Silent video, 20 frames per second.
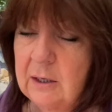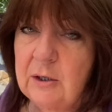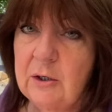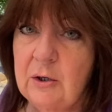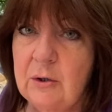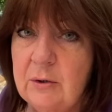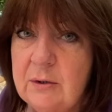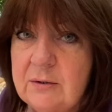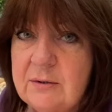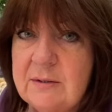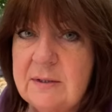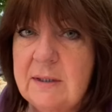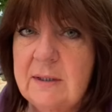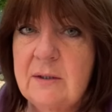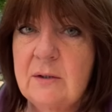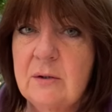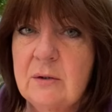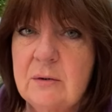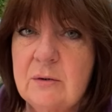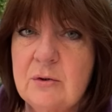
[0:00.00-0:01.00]
You'd have seen
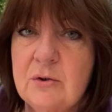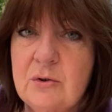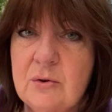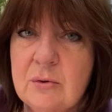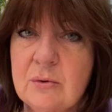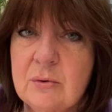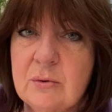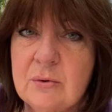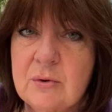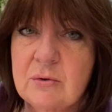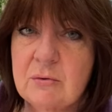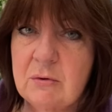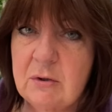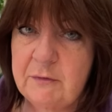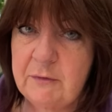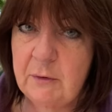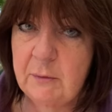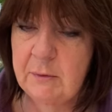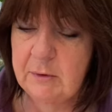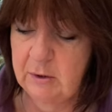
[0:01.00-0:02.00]
it on the shorts, or
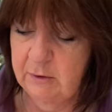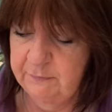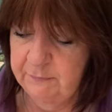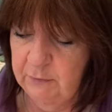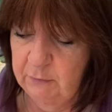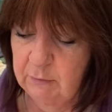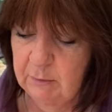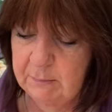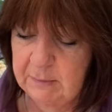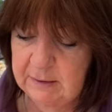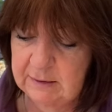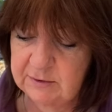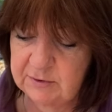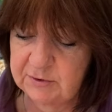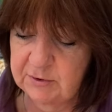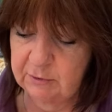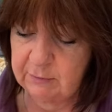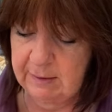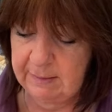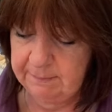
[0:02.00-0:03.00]
if you're on my
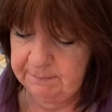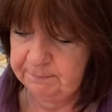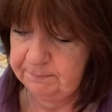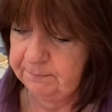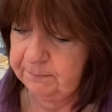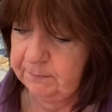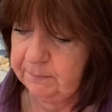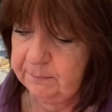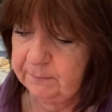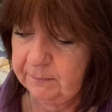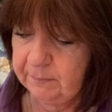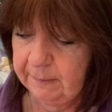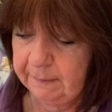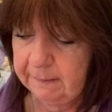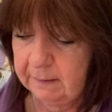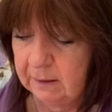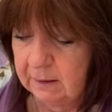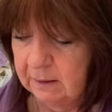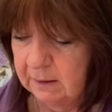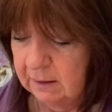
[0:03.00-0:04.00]
Instagram.
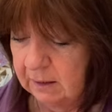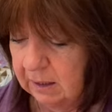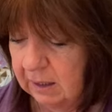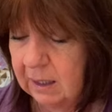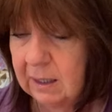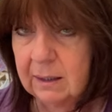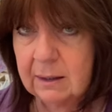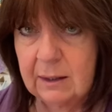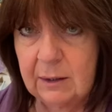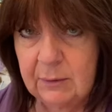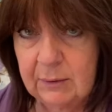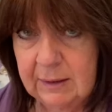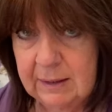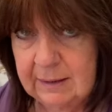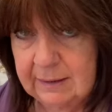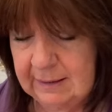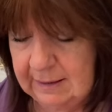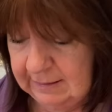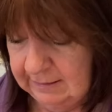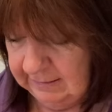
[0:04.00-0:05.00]
I'll go and get
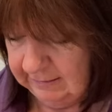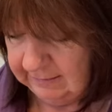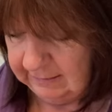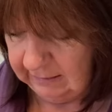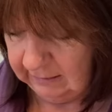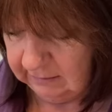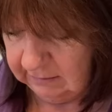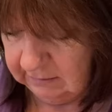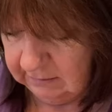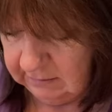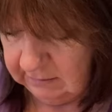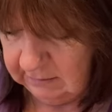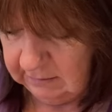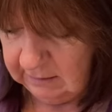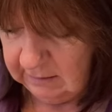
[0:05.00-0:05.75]
that in a second.